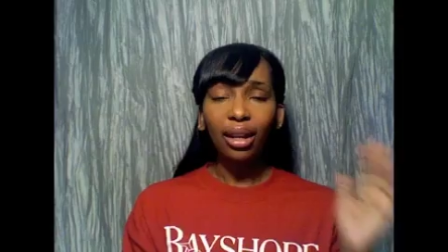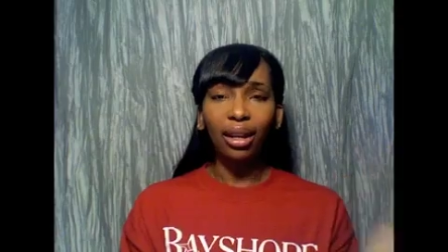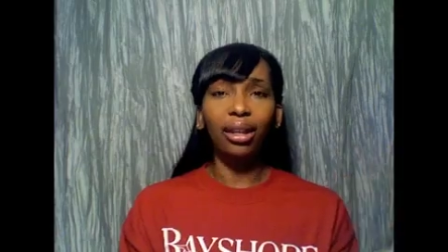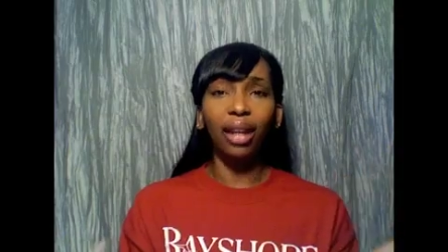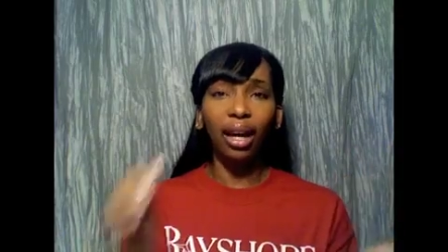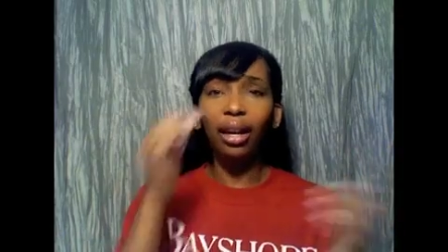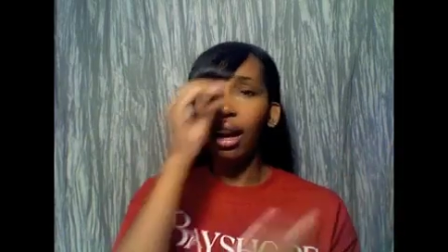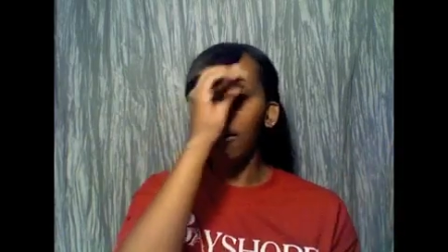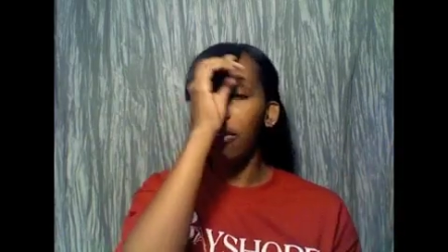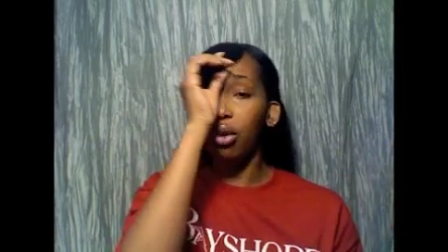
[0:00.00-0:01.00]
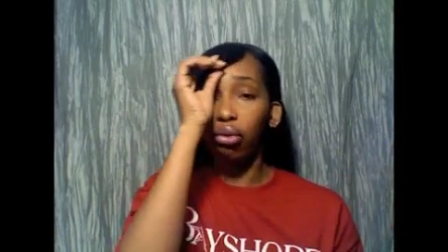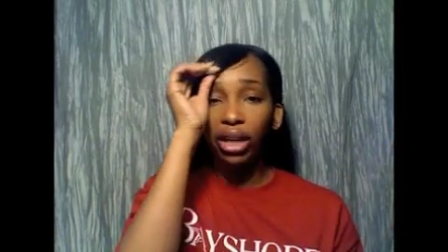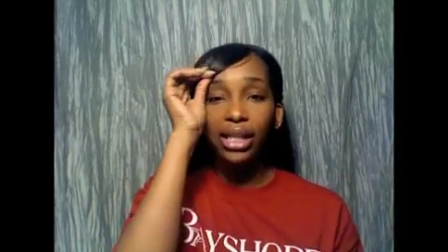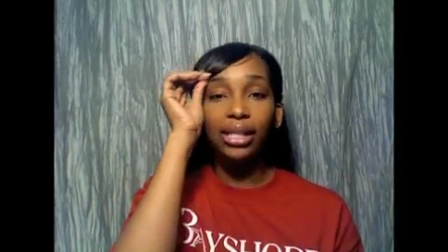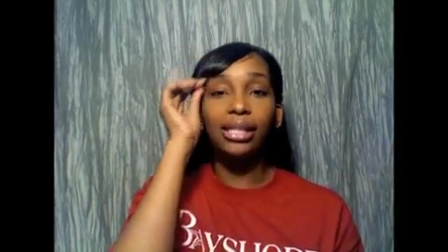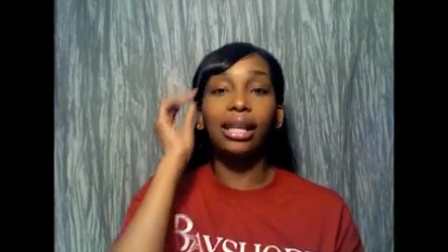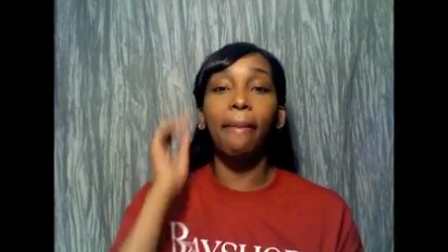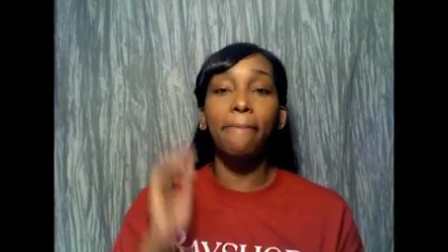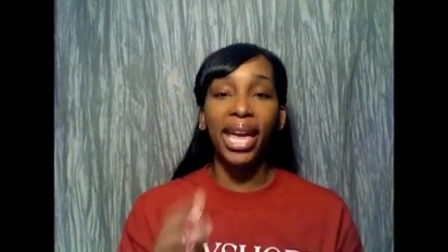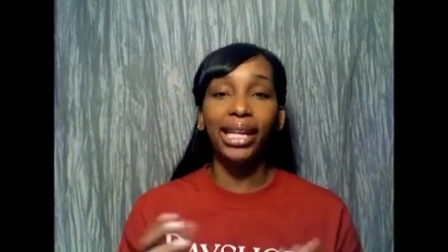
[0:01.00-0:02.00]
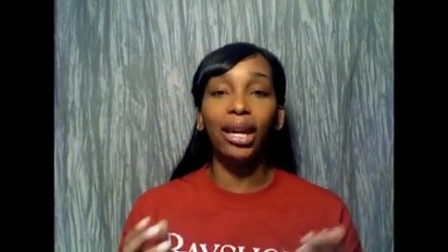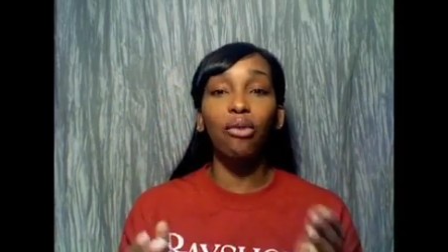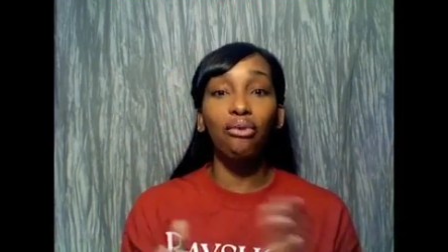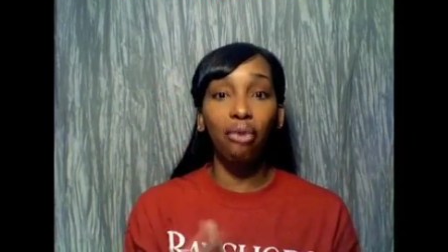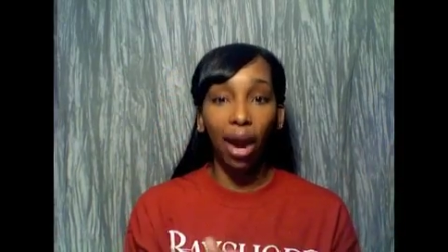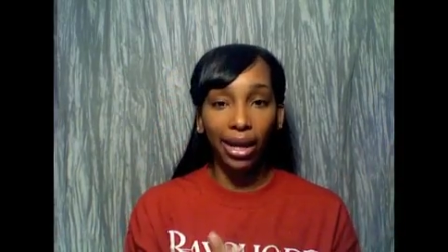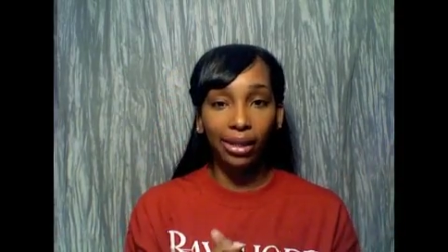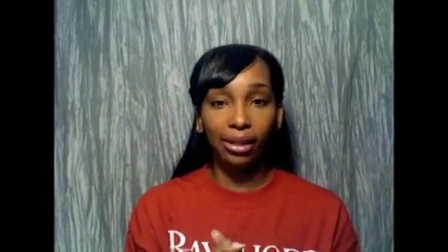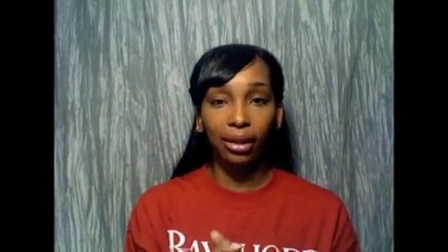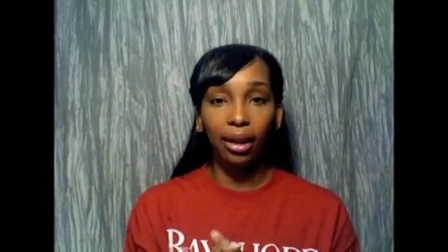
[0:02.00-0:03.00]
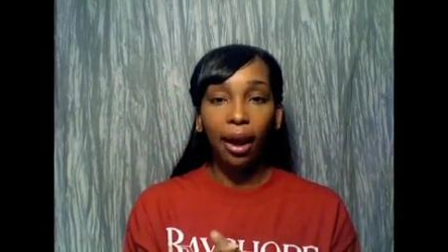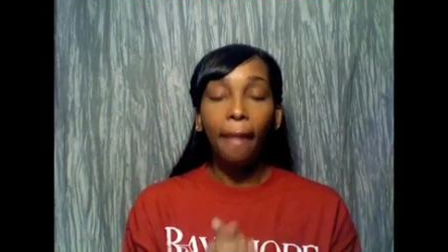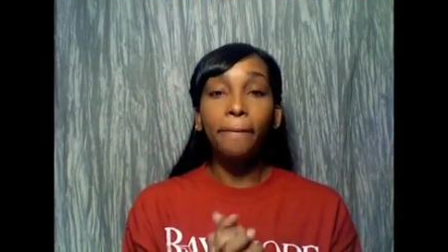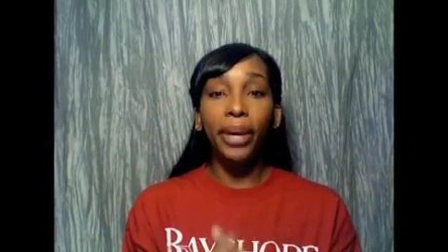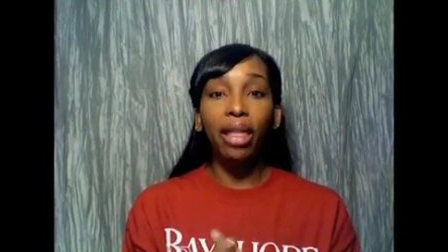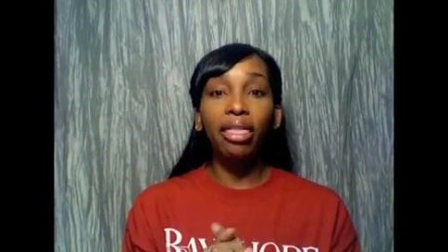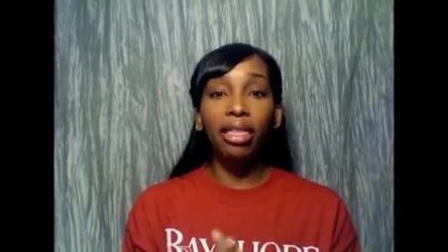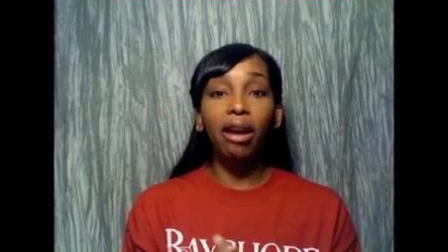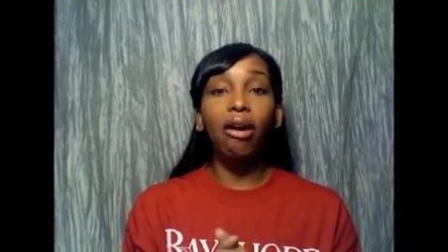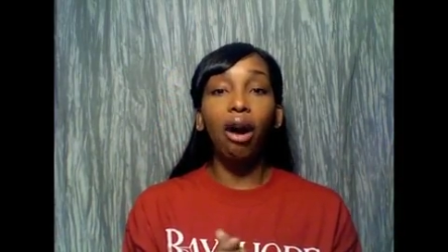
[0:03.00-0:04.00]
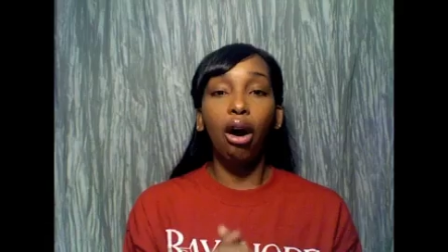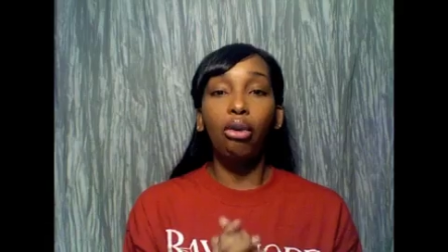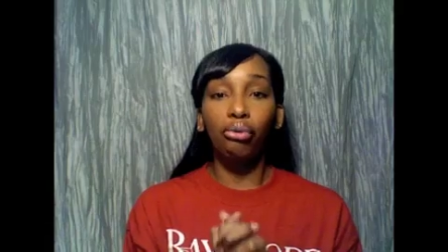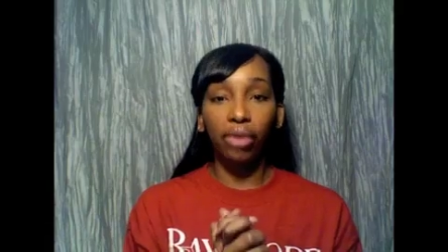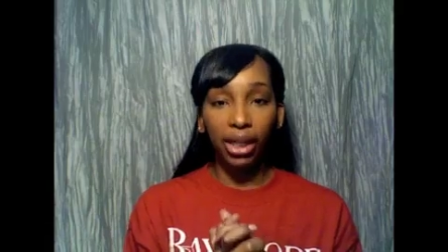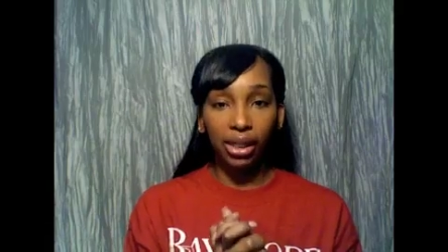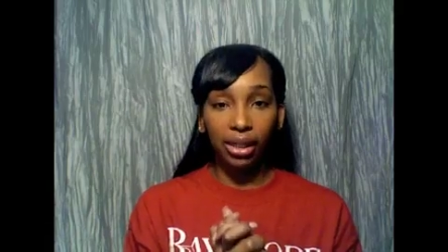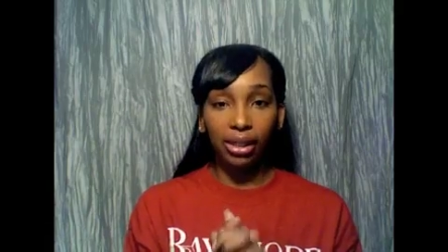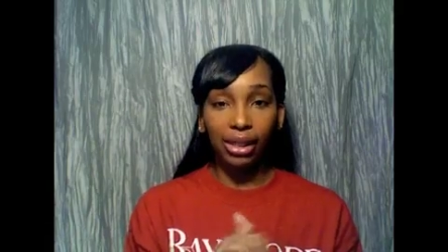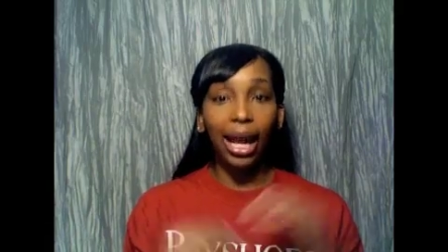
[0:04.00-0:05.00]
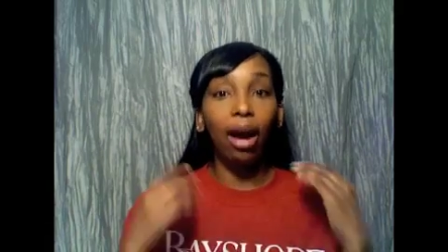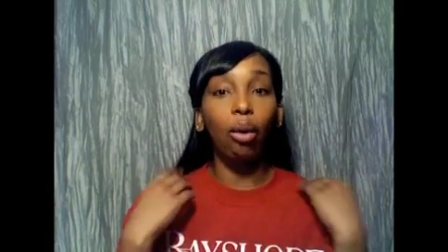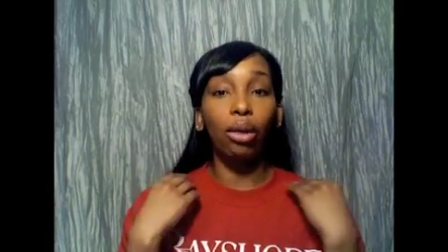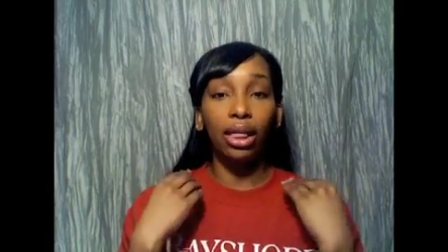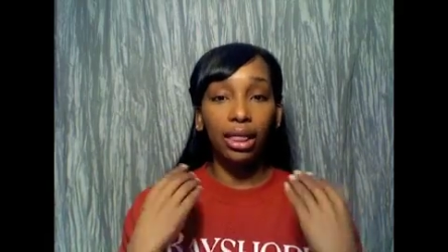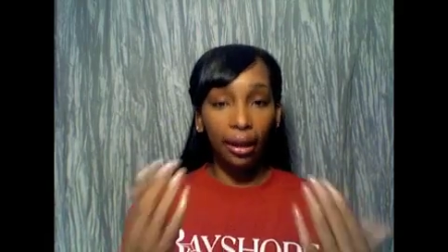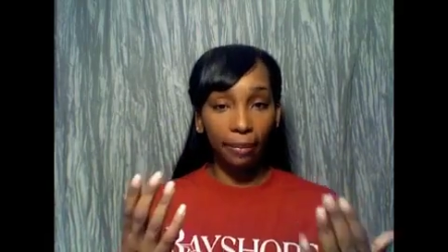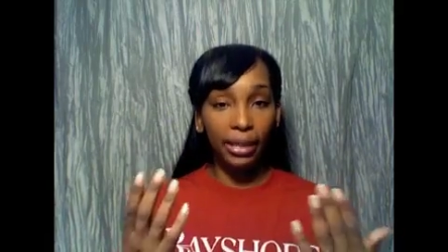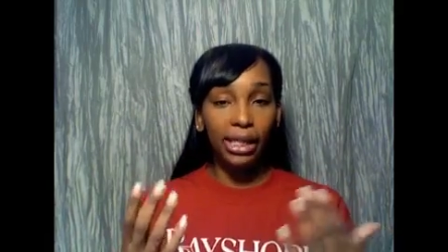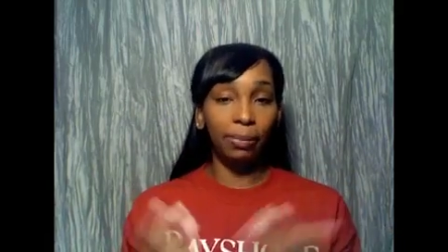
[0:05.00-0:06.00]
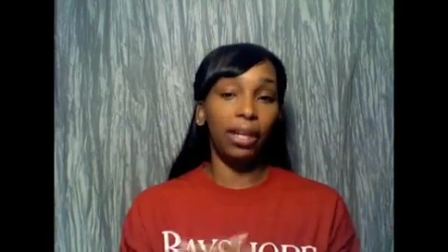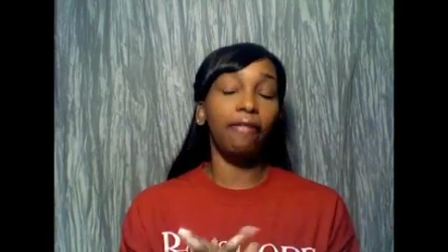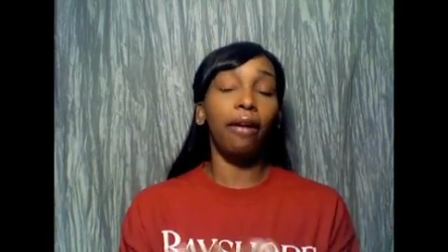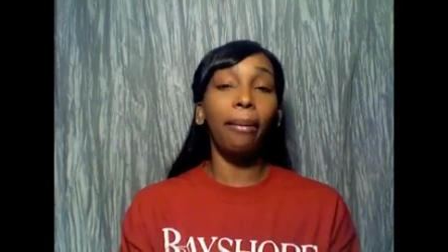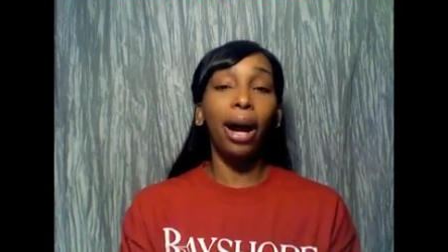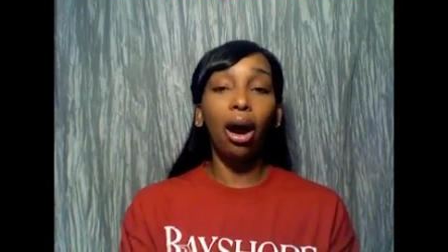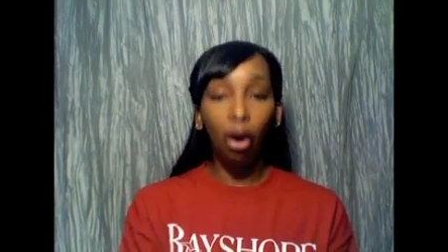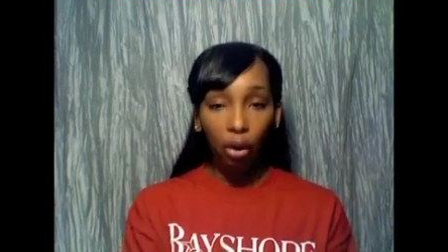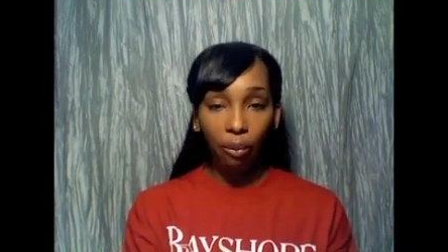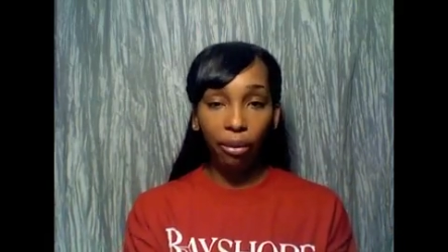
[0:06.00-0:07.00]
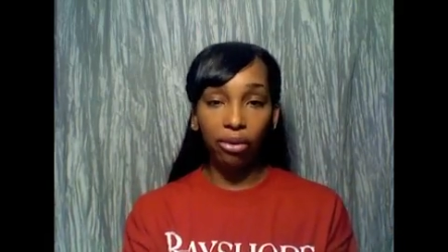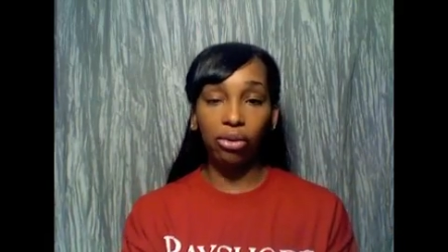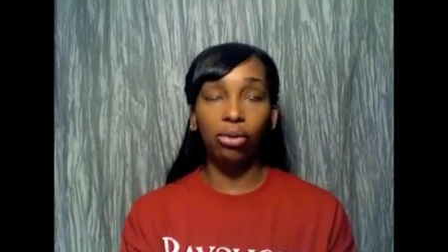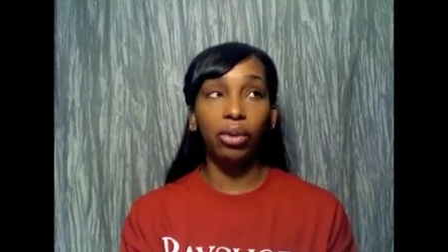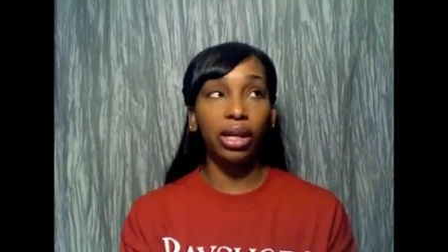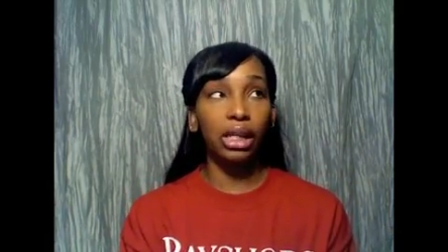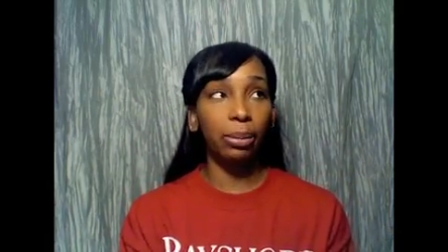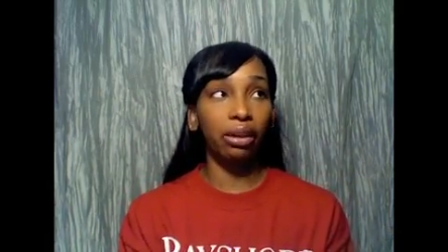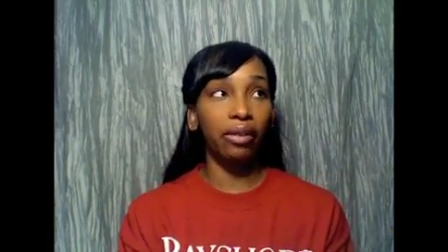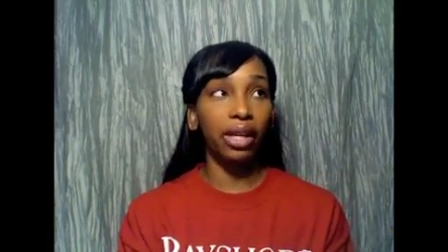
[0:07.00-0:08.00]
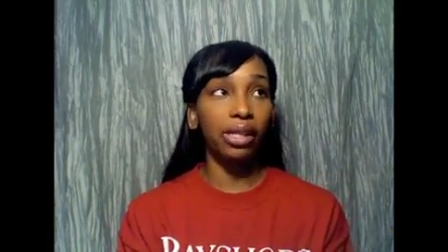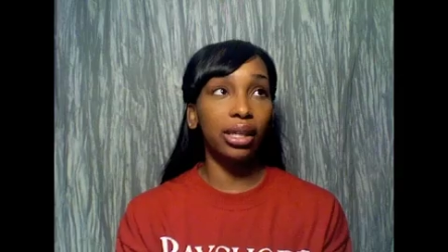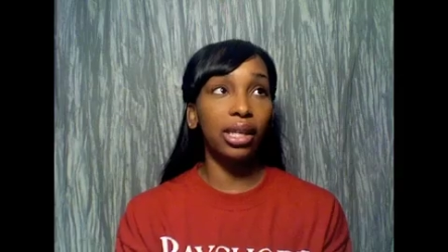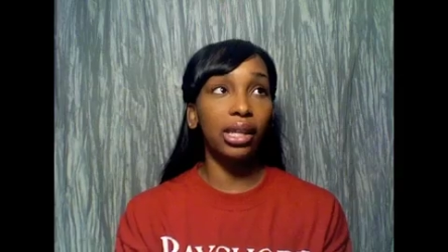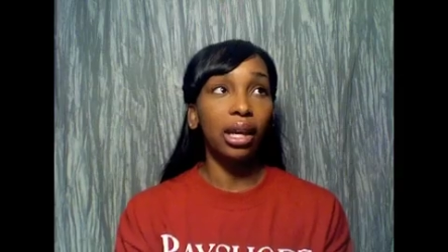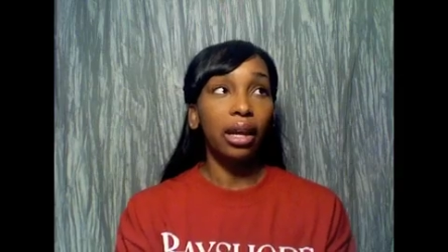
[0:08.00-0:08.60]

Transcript: None of the reasons make it right, but there are reasons. Now, let me speak from my own personal experiences.